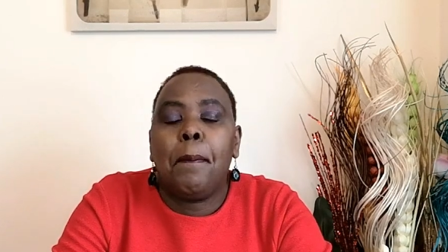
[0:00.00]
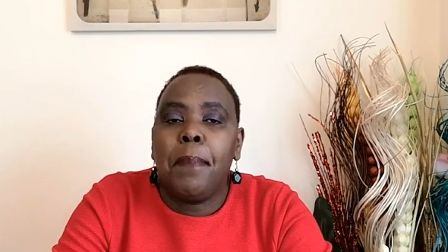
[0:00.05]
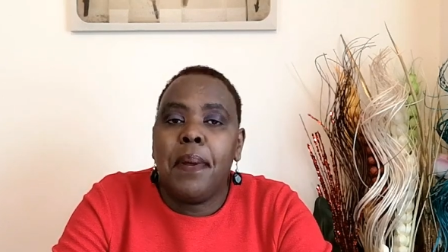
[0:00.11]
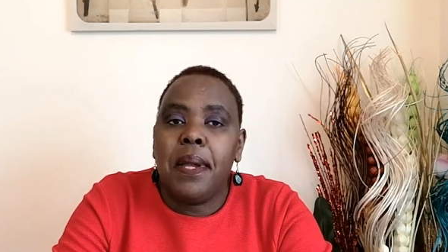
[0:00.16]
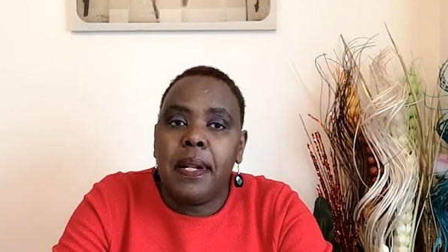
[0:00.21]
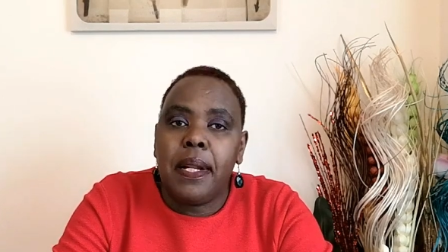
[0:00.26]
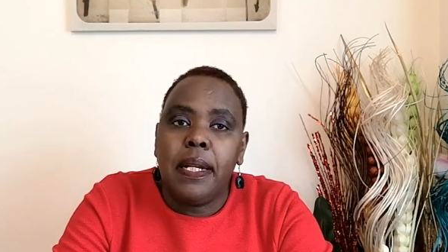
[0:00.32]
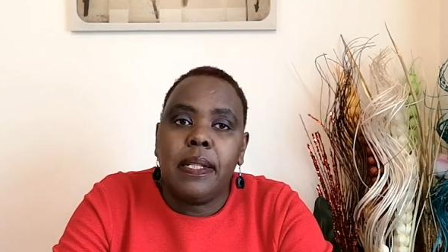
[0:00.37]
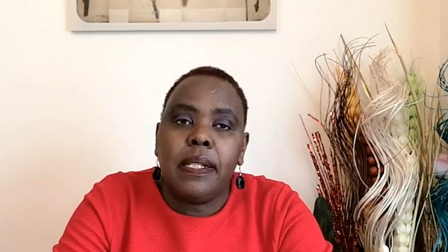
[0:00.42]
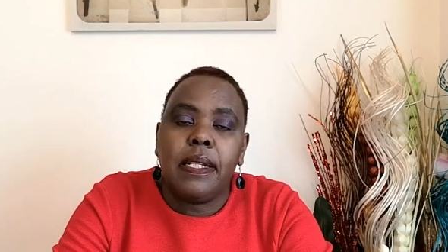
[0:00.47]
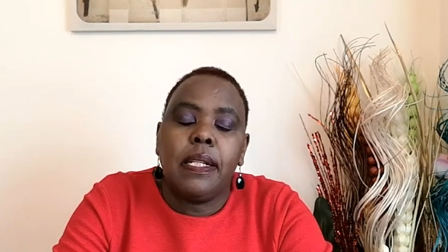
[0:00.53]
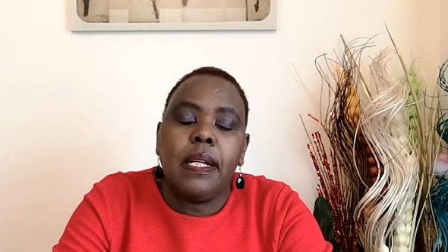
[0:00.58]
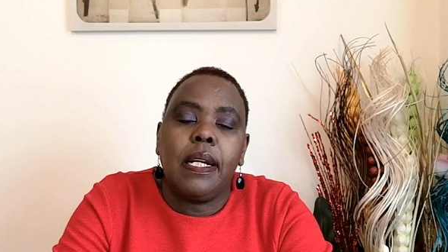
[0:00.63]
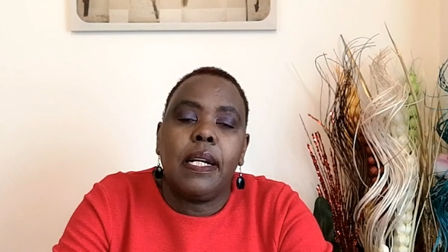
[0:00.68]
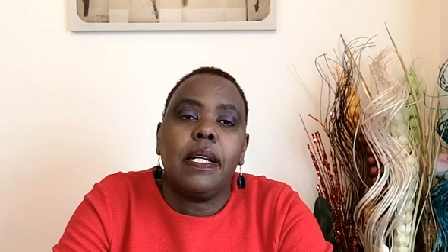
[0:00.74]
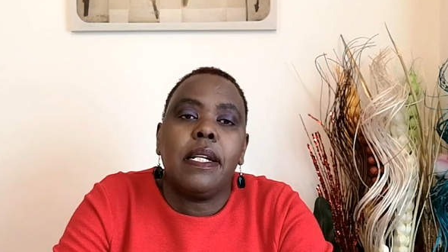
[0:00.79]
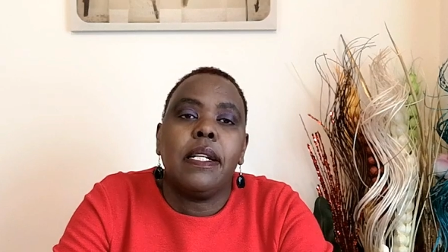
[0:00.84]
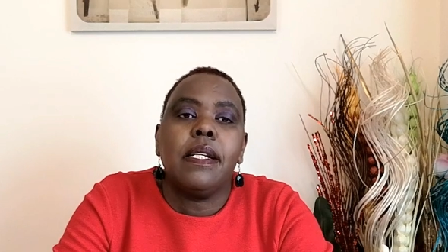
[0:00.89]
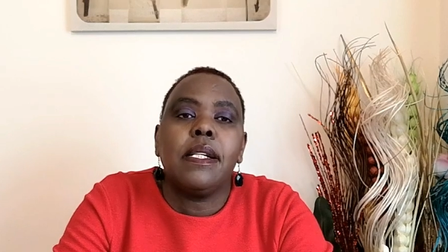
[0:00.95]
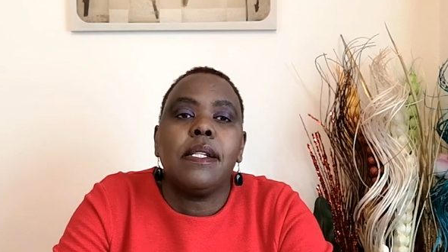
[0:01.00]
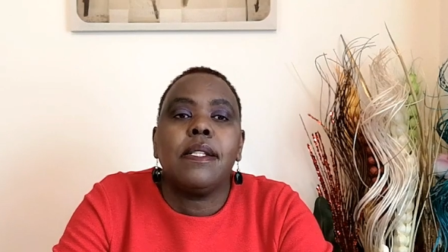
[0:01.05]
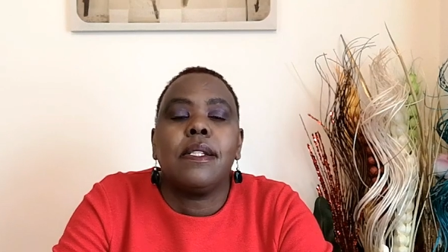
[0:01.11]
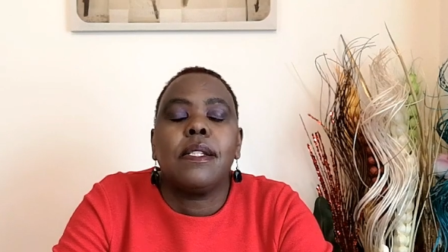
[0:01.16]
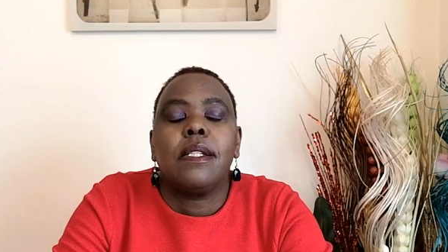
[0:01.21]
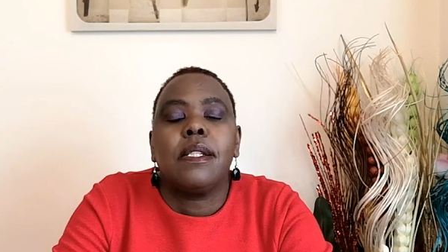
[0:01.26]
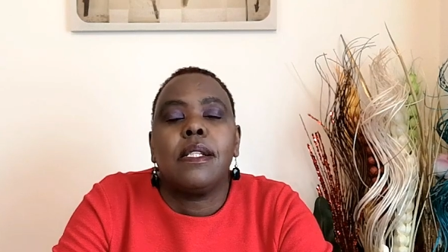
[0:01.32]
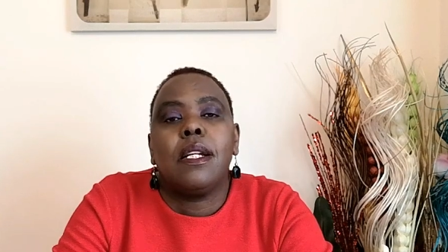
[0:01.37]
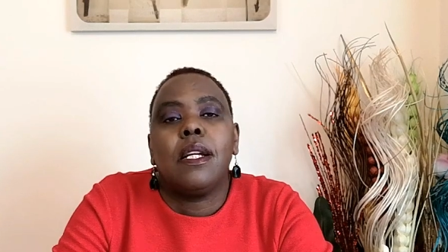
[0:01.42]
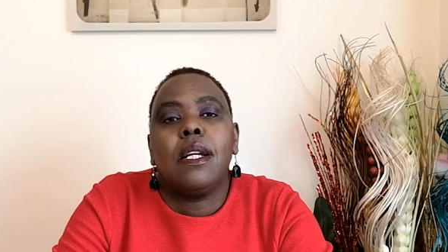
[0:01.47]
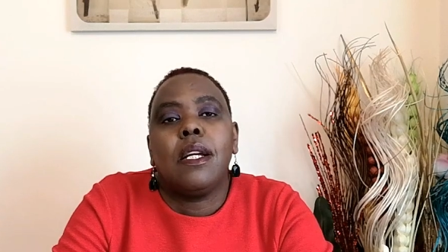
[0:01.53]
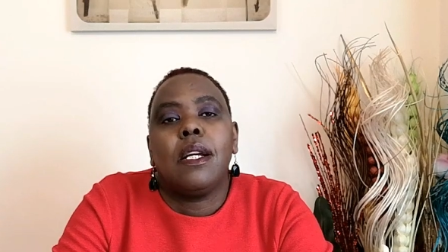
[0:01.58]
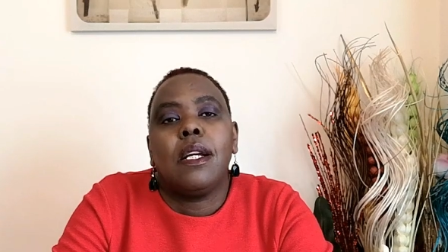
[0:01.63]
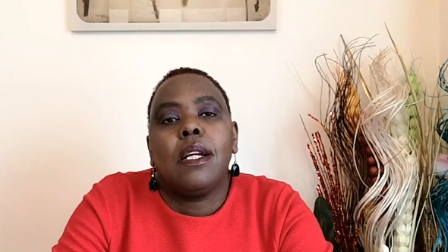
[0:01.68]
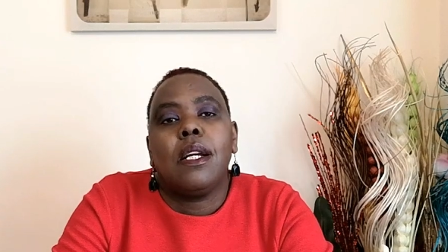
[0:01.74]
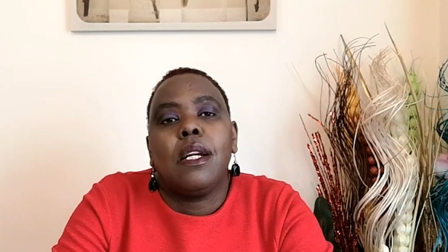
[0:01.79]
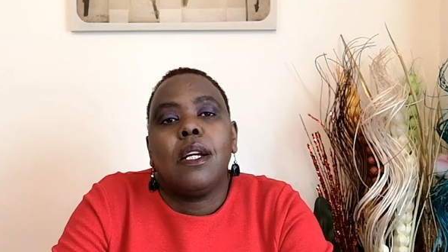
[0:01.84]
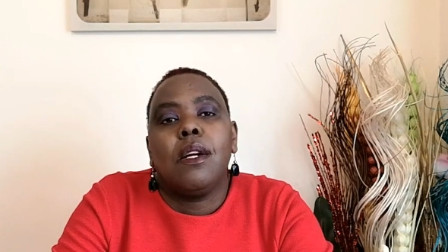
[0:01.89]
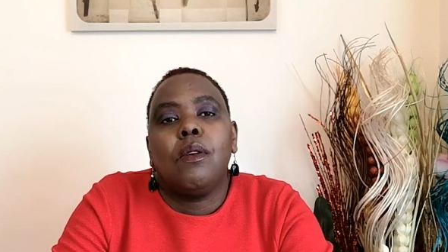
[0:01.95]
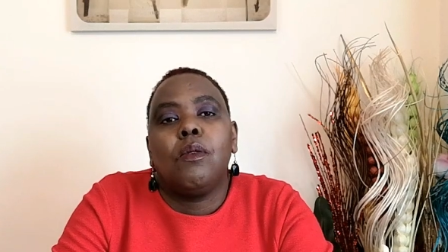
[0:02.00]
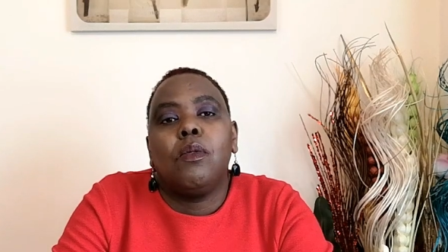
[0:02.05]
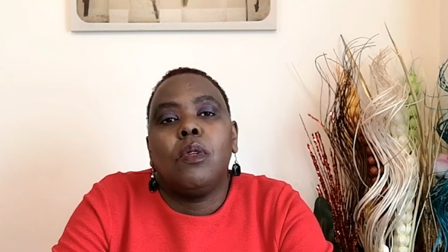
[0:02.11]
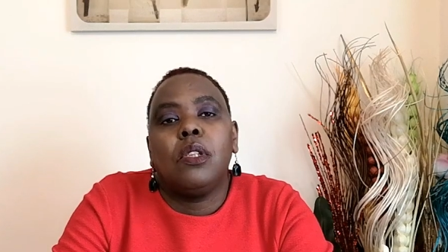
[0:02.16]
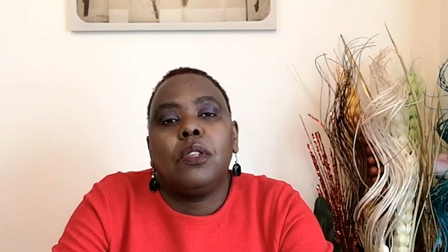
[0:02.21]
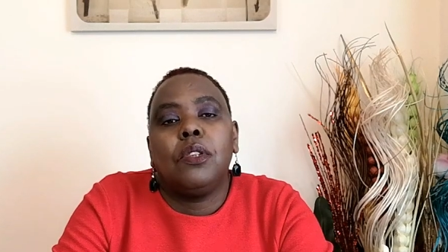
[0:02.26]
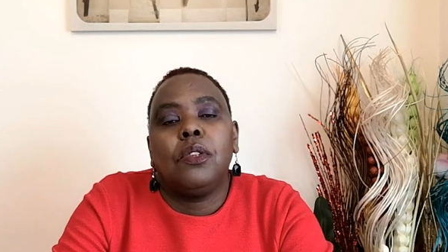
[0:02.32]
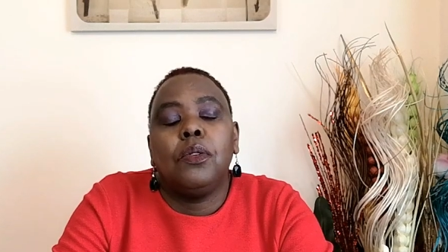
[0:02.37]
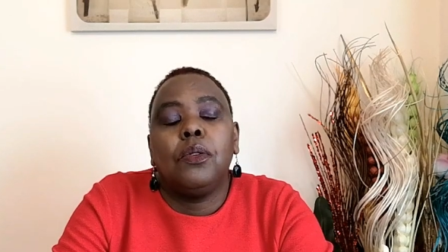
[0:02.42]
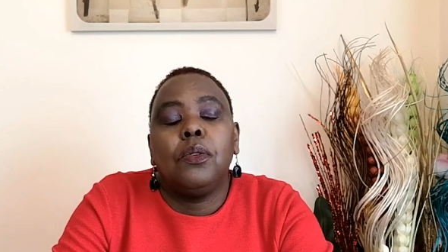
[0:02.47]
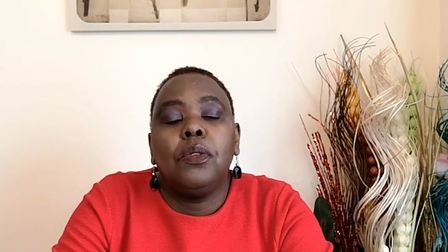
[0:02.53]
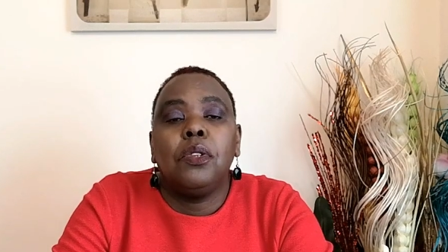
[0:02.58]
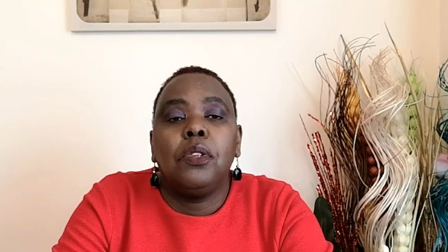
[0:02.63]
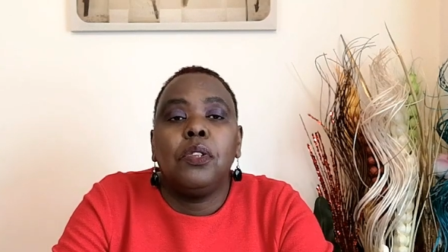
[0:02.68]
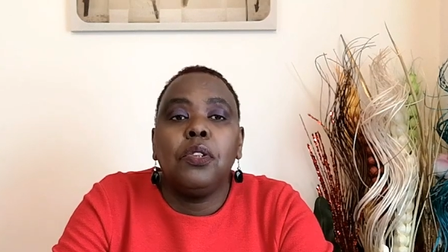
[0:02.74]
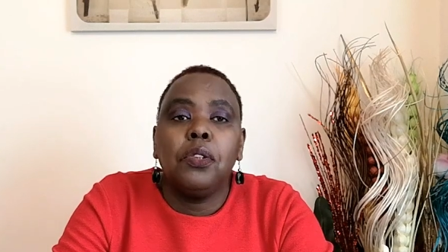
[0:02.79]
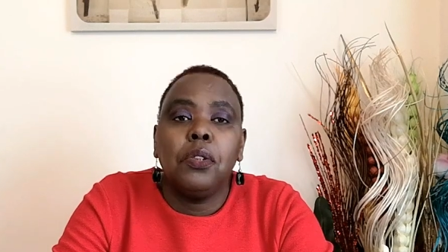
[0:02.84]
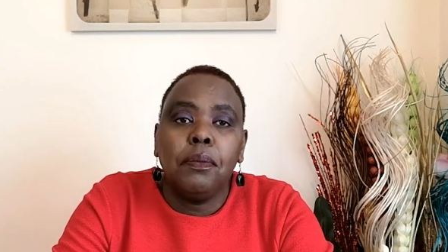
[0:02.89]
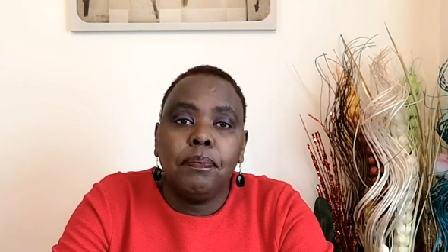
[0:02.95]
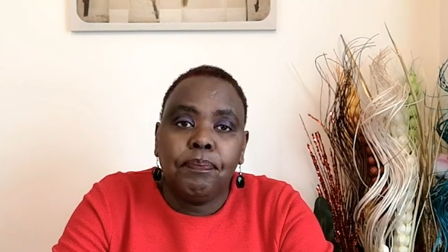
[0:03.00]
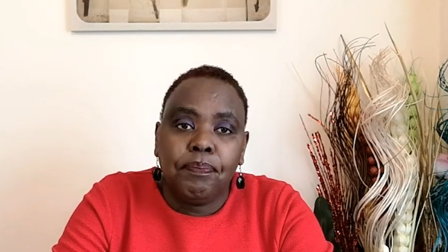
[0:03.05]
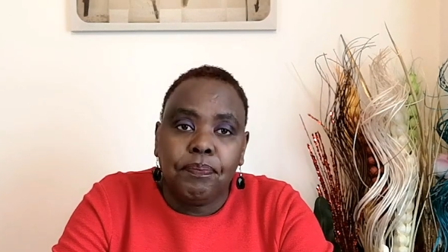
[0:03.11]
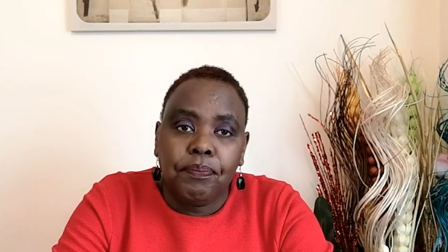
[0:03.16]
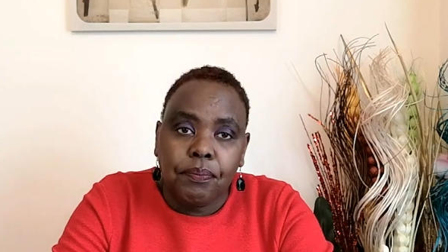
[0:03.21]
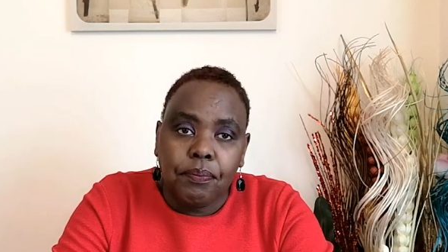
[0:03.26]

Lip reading: parents and guardians, what you could do